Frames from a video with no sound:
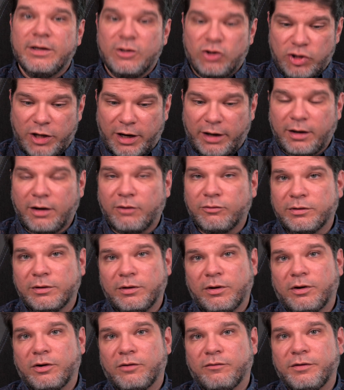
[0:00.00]
Check out a
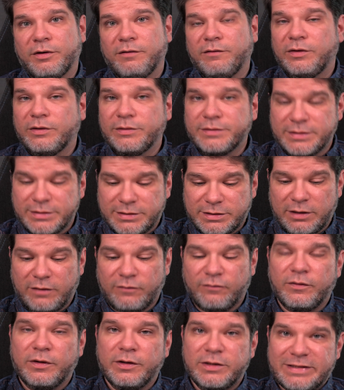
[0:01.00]
lot of reviews and
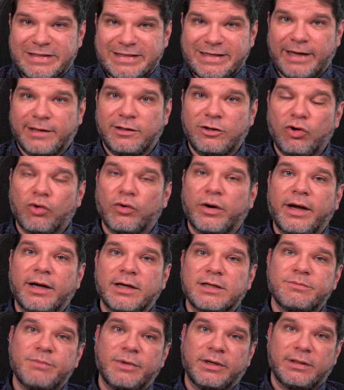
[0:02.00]
stuff. Set your
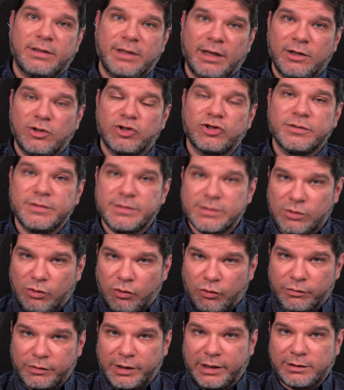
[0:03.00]
expectations
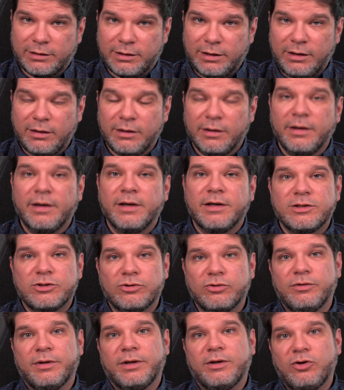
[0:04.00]
correctly
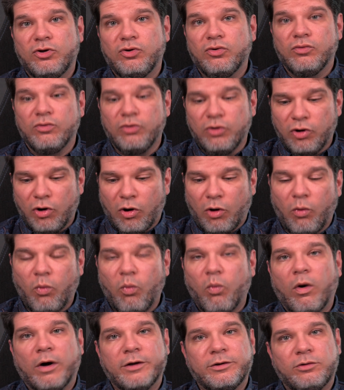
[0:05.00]
so that you know
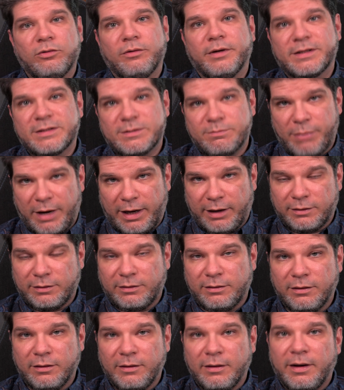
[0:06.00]
what to
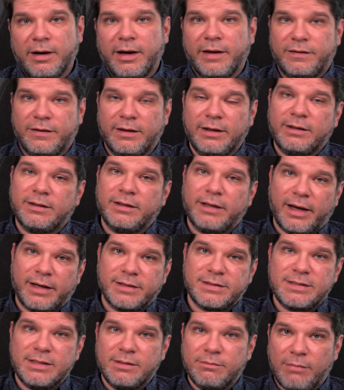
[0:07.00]
expect. I think
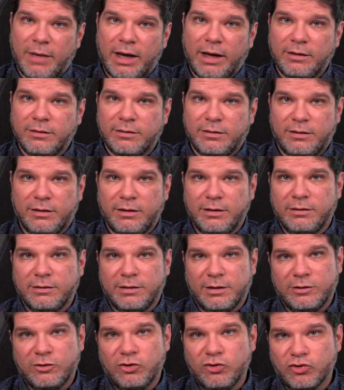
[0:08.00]
that's the main thing
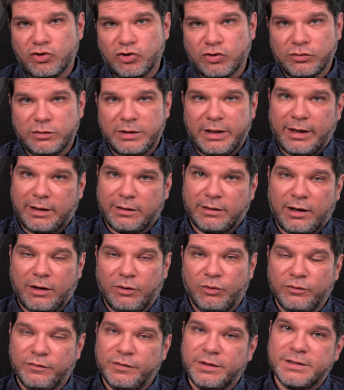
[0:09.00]
that you should get
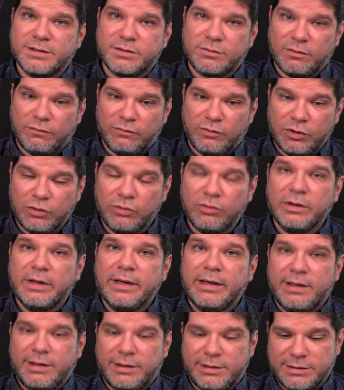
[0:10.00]
out of this review
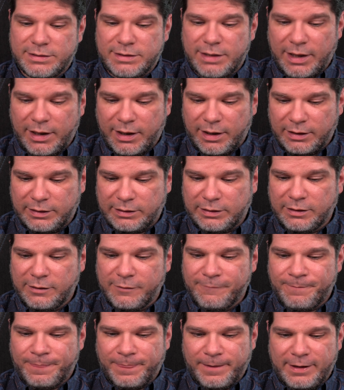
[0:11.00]
is that
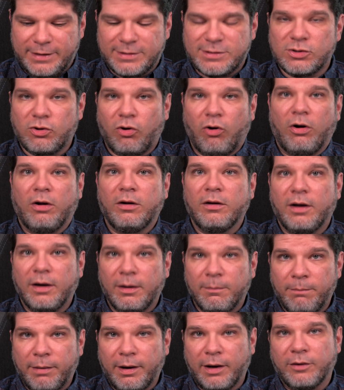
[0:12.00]
it's all
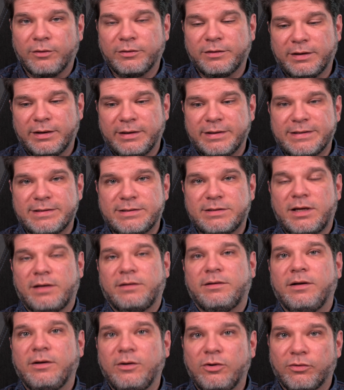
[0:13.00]
about
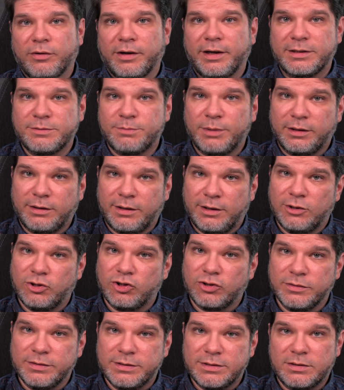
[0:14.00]
setting your
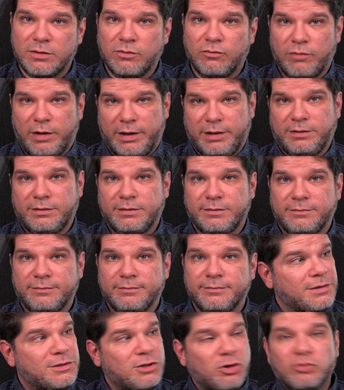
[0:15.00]
expectations right.
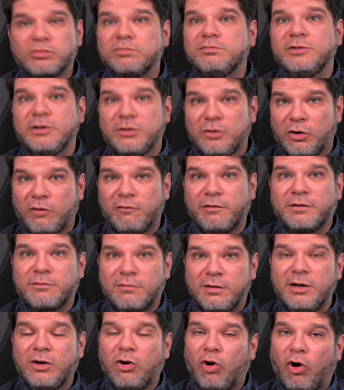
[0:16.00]
So, the Nova
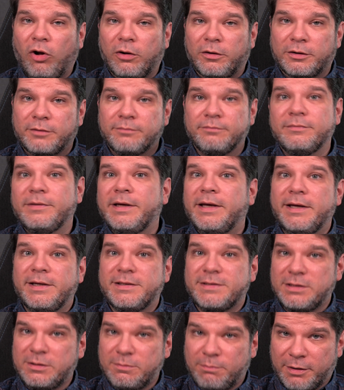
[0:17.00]
3 color.
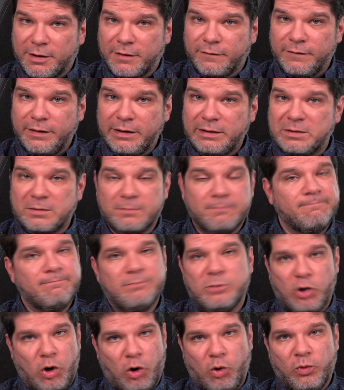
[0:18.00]
Is it perfect?
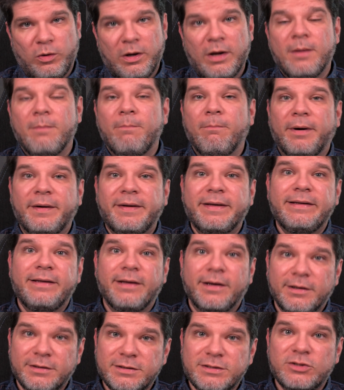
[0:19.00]
No, but it
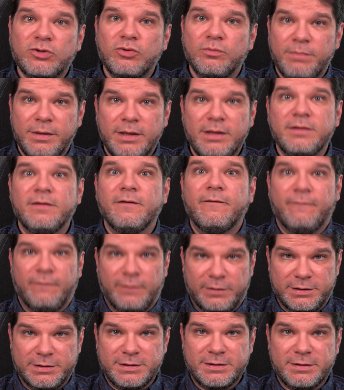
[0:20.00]
dares to be the
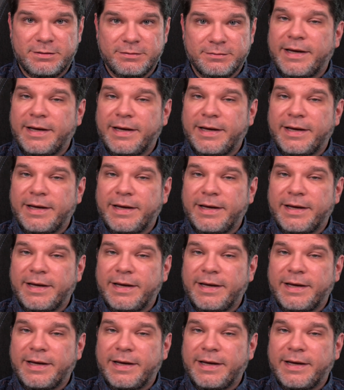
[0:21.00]
first.